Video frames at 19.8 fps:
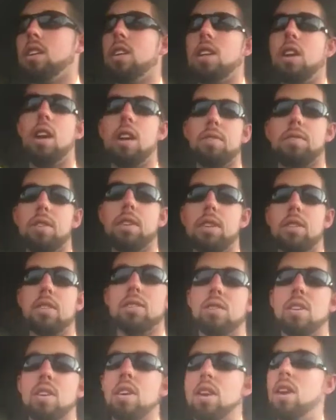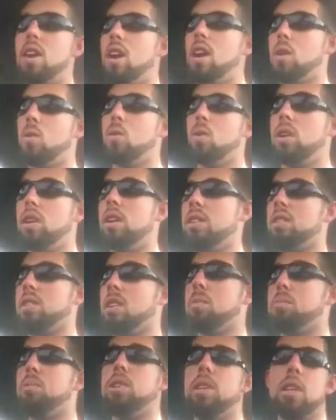conference, was
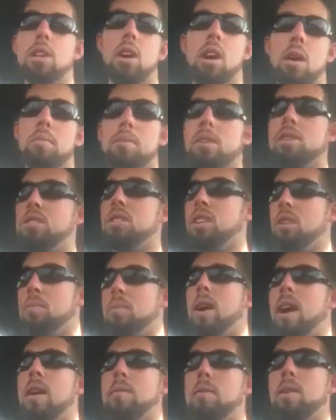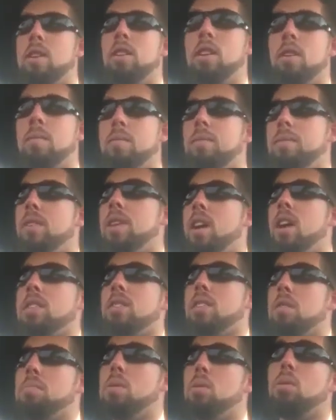complete garbage, in my opinion.
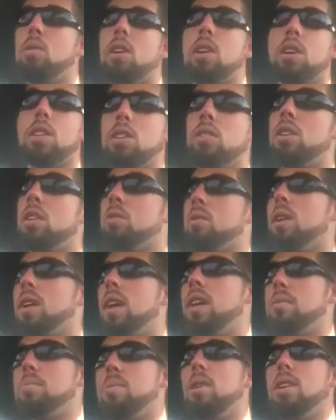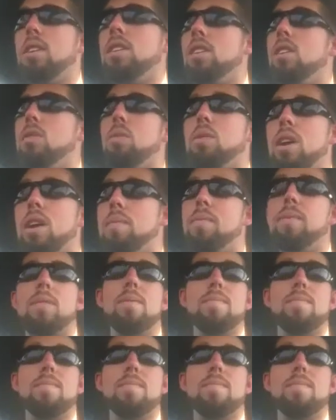Some people would argue otherwise, but you know what?